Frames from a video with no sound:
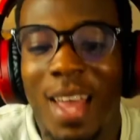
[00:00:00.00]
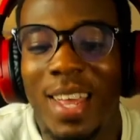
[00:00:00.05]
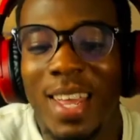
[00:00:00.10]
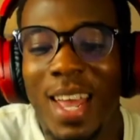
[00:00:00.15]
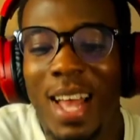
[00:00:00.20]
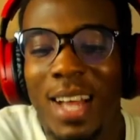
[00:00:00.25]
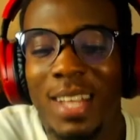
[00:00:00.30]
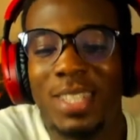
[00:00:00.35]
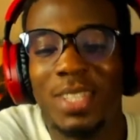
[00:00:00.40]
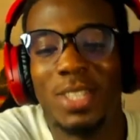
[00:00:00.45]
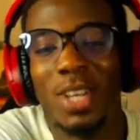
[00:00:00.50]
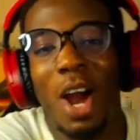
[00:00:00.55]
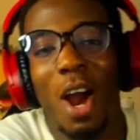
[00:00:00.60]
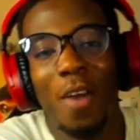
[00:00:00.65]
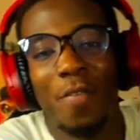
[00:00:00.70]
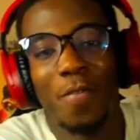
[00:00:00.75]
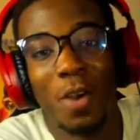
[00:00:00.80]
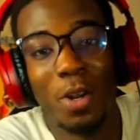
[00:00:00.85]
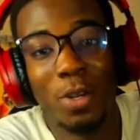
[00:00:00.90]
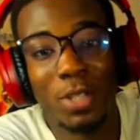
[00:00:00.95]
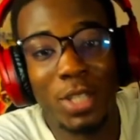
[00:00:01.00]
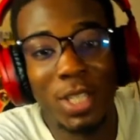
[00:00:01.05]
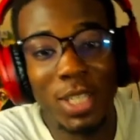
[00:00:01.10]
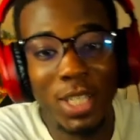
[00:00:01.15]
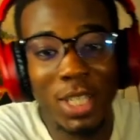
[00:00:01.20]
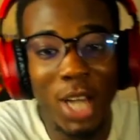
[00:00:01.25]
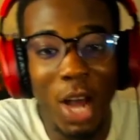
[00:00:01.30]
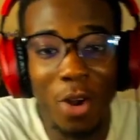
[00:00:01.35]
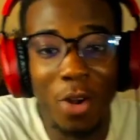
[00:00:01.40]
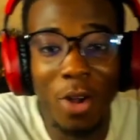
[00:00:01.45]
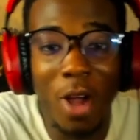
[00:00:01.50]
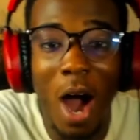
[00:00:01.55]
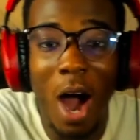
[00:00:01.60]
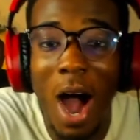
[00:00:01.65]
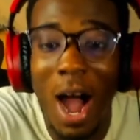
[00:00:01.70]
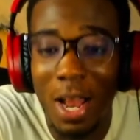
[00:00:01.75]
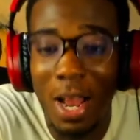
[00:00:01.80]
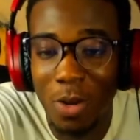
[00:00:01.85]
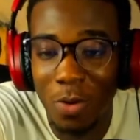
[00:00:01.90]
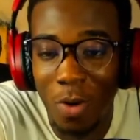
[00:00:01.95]
Yes, sir. If you're new to the channel, you're
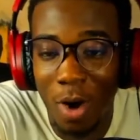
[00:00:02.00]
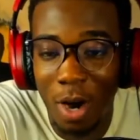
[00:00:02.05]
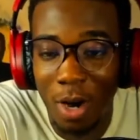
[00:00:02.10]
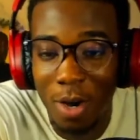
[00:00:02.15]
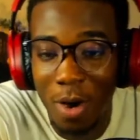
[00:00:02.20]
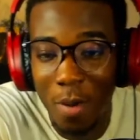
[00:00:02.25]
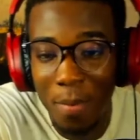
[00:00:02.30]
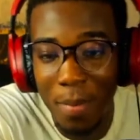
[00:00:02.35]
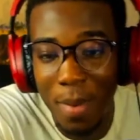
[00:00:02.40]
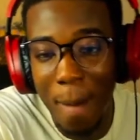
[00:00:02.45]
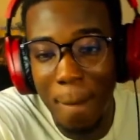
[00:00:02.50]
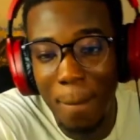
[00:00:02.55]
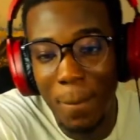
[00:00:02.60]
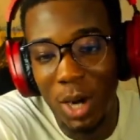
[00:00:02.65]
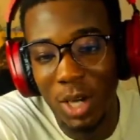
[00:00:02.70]
highly welcome, man.